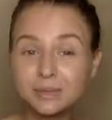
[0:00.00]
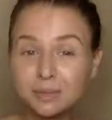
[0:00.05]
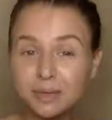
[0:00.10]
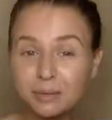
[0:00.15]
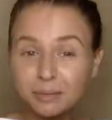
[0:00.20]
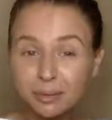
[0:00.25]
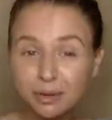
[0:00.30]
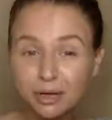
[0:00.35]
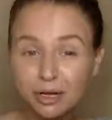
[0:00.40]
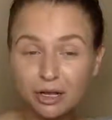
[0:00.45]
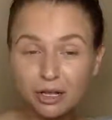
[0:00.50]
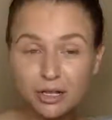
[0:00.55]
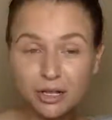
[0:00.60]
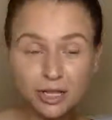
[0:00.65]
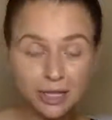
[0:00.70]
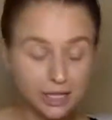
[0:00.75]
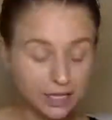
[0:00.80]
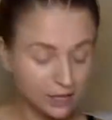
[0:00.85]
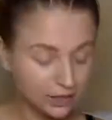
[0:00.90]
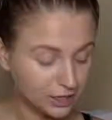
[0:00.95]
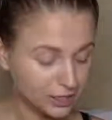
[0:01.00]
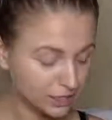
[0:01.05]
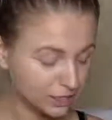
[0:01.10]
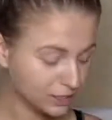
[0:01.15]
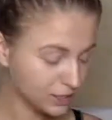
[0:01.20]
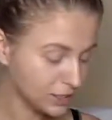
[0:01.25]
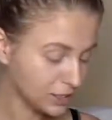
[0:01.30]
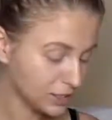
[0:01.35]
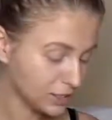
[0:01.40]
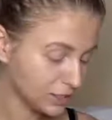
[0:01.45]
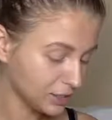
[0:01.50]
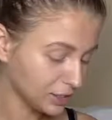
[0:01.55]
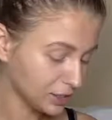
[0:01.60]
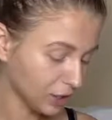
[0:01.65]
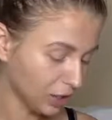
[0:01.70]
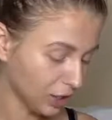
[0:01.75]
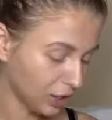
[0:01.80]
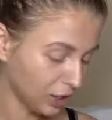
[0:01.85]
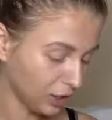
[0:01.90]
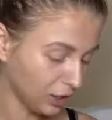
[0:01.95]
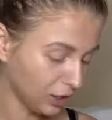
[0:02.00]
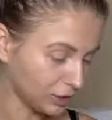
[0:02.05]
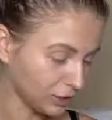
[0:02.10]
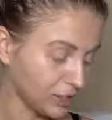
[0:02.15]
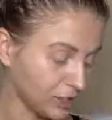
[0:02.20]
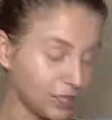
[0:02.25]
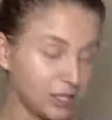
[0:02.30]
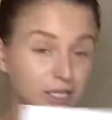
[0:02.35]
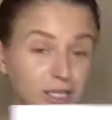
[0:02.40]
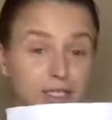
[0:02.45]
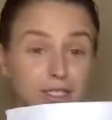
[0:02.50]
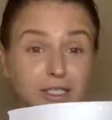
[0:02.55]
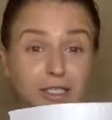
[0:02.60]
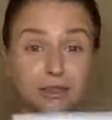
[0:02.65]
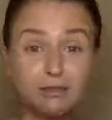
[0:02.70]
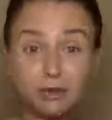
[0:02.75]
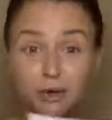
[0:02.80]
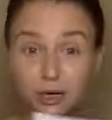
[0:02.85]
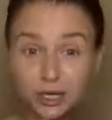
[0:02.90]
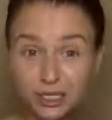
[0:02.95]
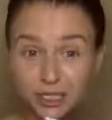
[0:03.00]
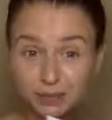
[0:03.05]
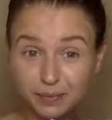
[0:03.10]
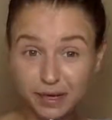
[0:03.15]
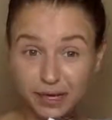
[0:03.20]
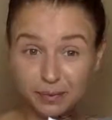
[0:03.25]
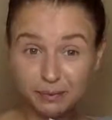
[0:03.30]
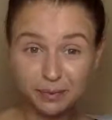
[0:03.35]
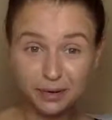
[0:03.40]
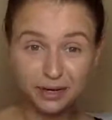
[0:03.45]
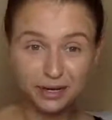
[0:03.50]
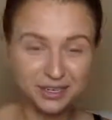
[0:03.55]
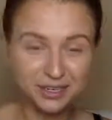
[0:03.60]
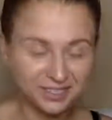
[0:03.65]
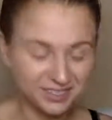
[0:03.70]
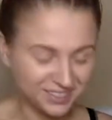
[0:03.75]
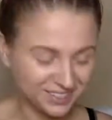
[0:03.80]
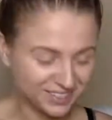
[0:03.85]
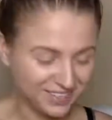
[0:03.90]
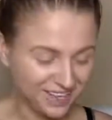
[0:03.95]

people? This is called divorce papers.